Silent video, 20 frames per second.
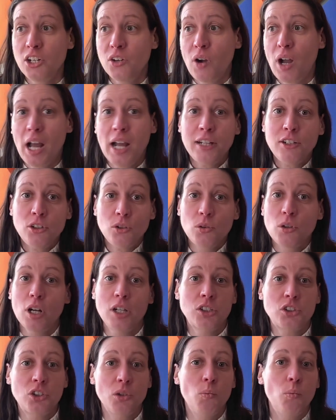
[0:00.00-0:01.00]
I do
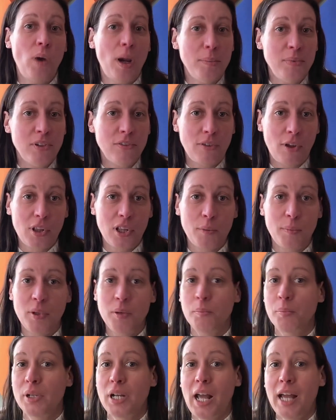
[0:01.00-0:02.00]
custom web
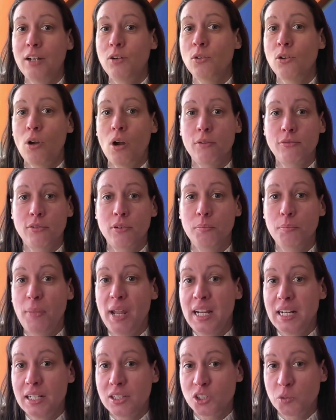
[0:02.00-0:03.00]
development, but I don't offer
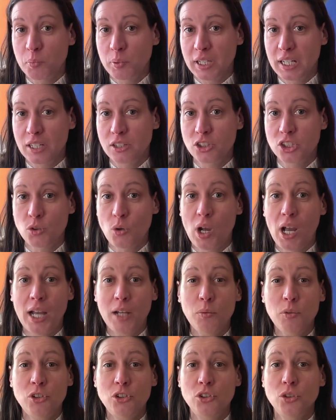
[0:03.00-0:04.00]
maintenance plans. So I
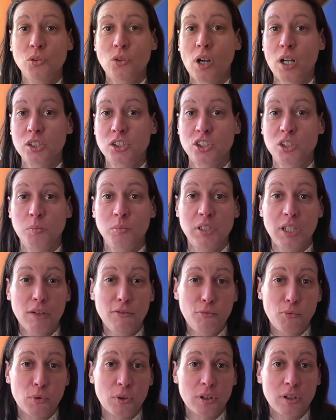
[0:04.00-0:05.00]
would do custom
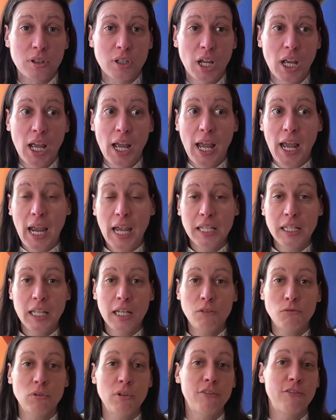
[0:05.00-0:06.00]
dev work and
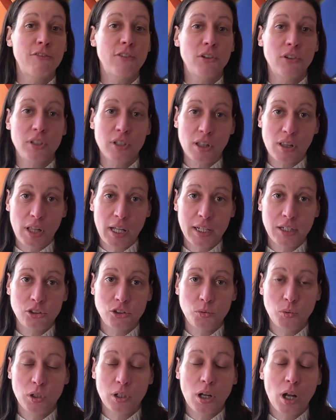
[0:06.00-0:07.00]
then refer the client
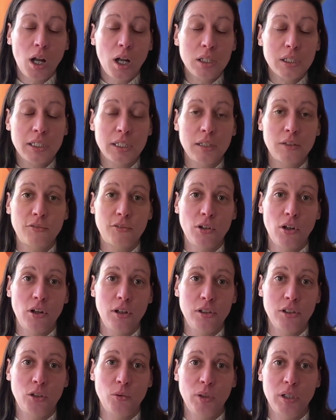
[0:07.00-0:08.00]
to a colleague for
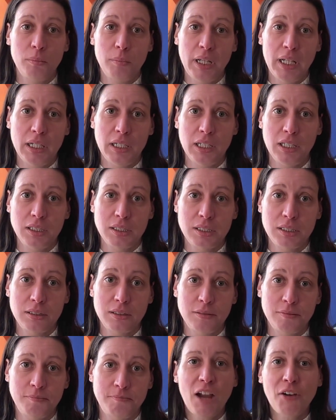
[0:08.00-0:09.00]
ongoing
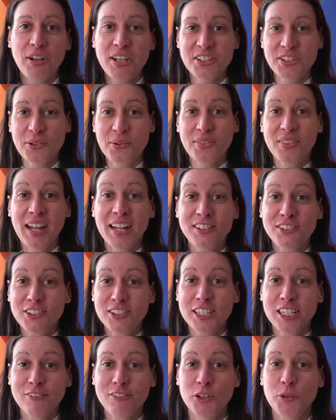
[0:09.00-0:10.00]
maintenance. Okay, so that should
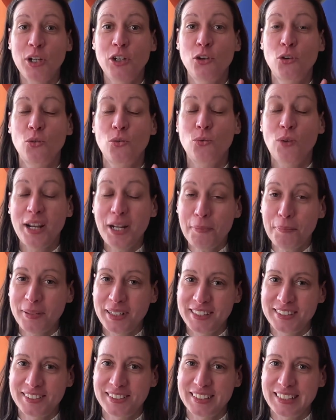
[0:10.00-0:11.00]
give you a great
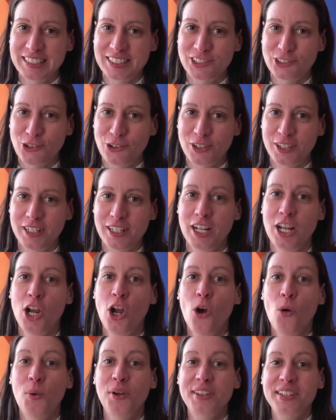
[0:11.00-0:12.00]
place to get started
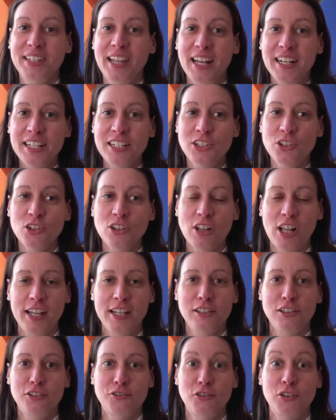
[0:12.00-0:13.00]
with getting new
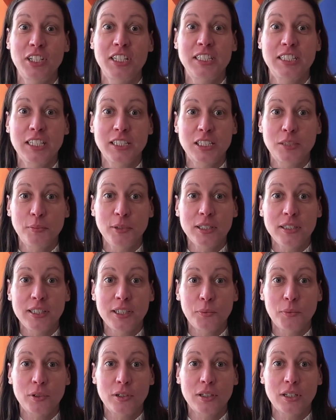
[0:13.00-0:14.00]
clients for accessibility
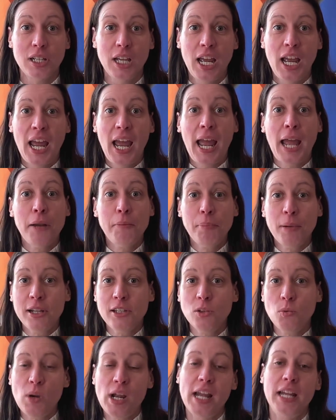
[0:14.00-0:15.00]
work. And by
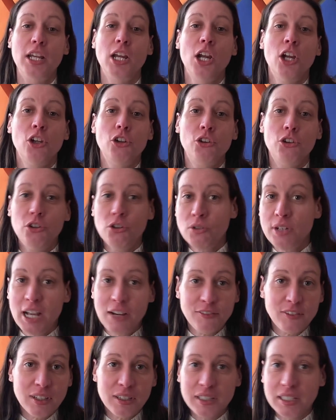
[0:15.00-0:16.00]
the way, you don't
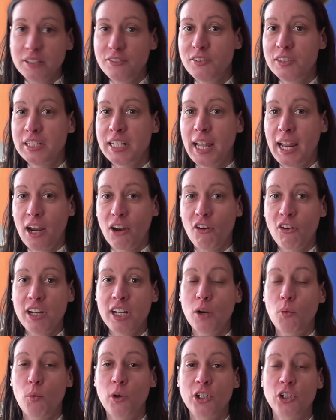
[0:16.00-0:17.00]
have to live in the
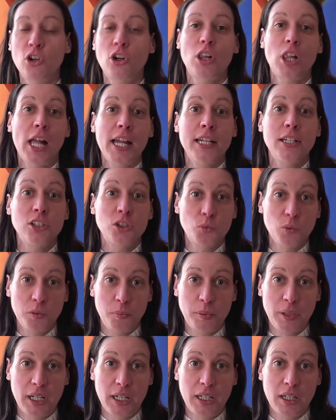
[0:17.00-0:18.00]
area where your clients would
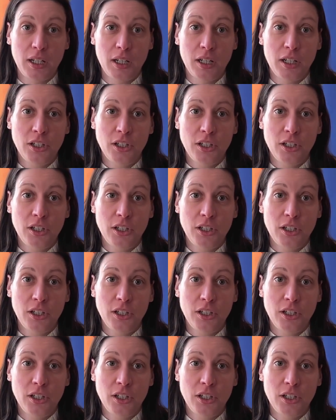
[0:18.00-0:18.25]
be.